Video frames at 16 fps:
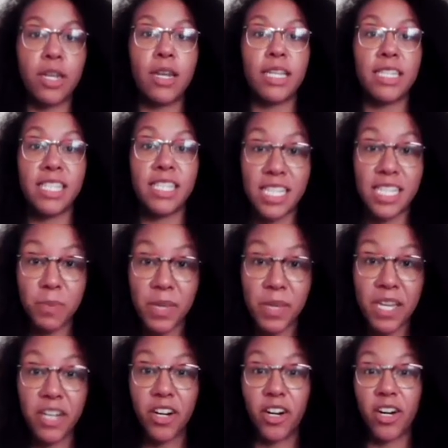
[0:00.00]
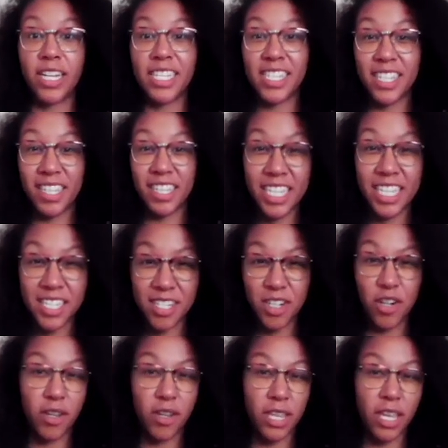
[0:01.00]
It's the speaker, it's the
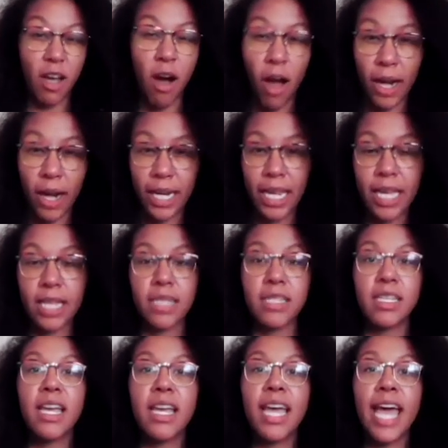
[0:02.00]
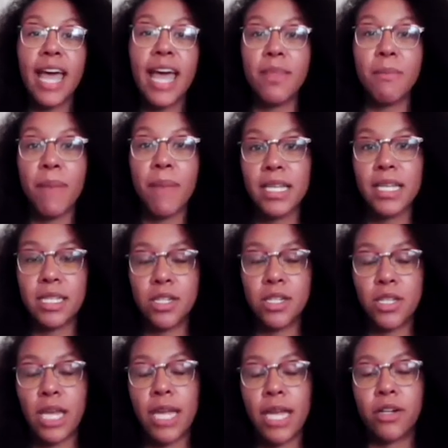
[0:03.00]
listener, the audience, and the message
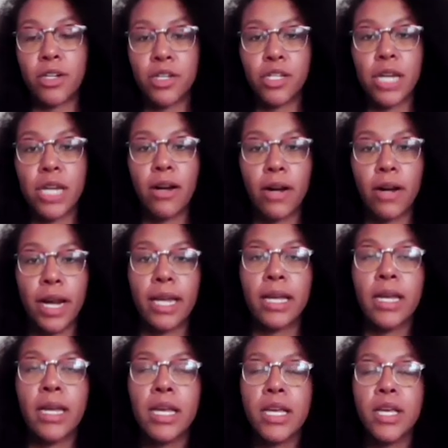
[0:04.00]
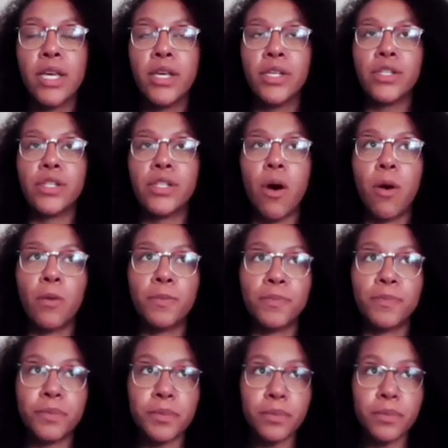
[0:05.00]
that you're sharing. So